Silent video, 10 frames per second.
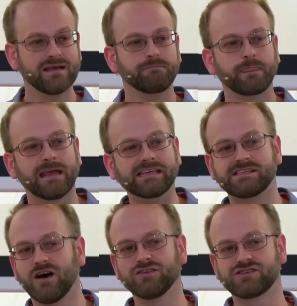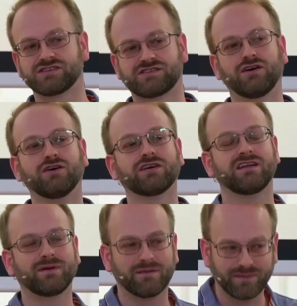He's not just talking
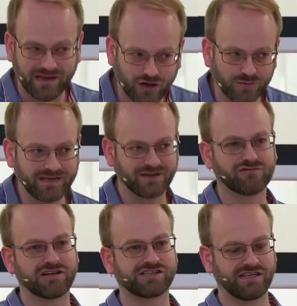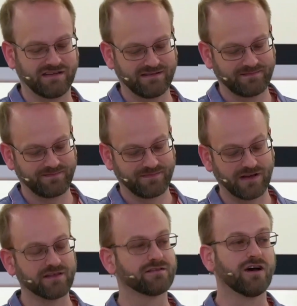about becoming a Christian, right?
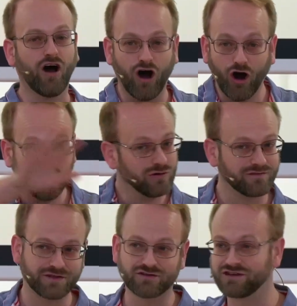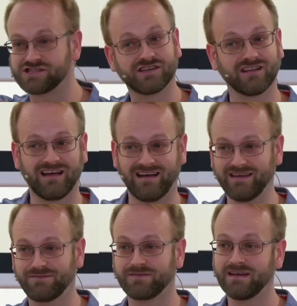The whole of the Christian
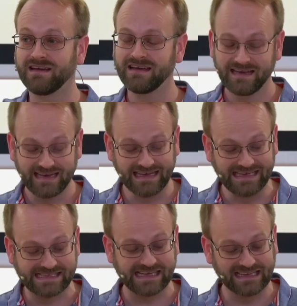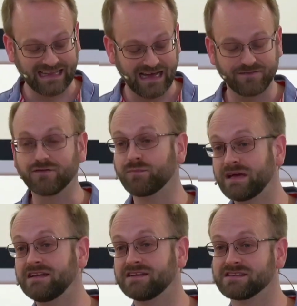life is a life of
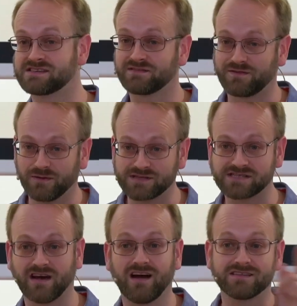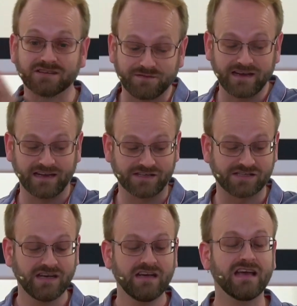obedience from start to finish.
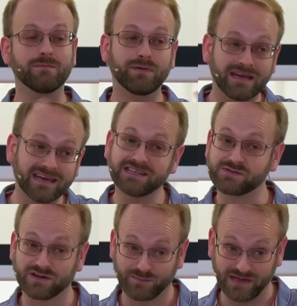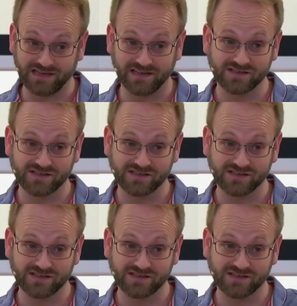It begins with obedience,